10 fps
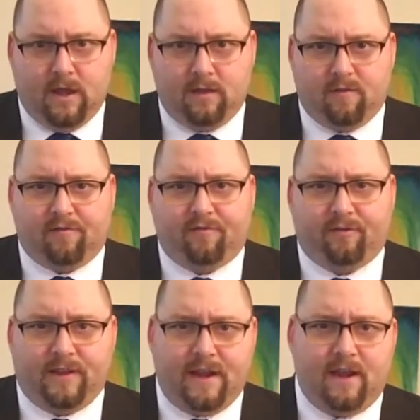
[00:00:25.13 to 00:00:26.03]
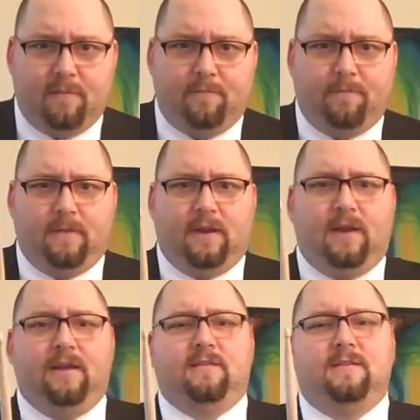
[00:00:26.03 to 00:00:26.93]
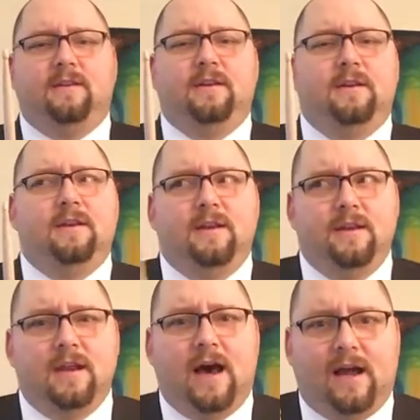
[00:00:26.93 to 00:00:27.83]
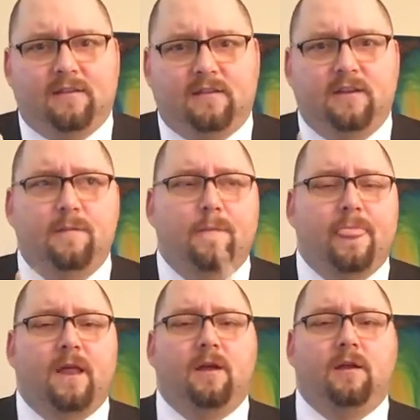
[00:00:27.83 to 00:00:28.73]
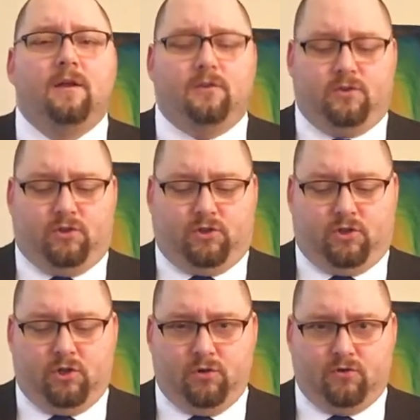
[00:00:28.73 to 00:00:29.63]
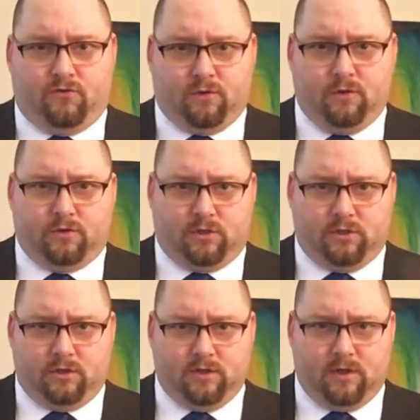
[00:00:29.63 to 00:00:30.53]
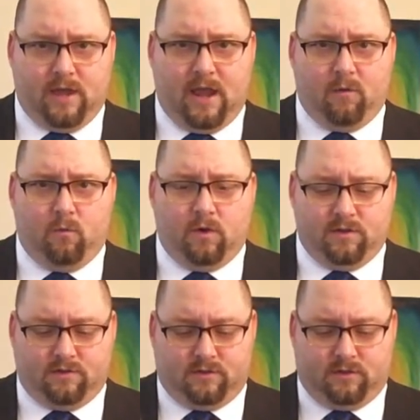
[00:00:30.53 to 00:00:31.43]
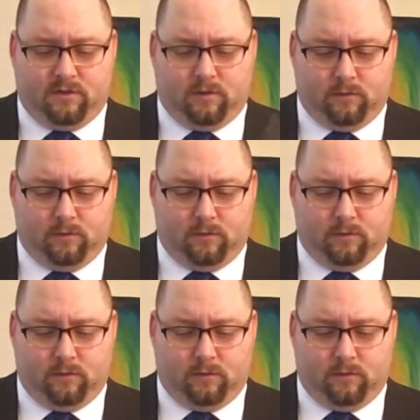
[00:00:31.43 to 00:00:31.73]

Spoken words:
the flam is not two strokes at once,